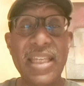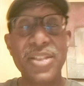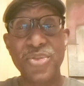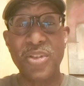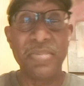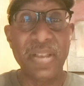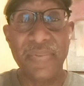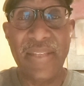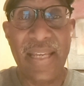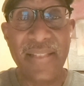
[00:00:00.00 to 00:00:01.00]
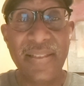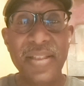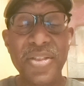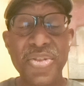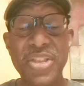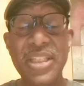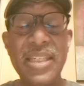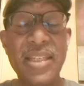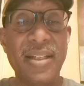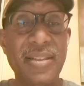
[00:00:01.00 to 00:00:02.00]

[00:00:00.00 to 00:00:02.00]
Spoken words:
interim of that, she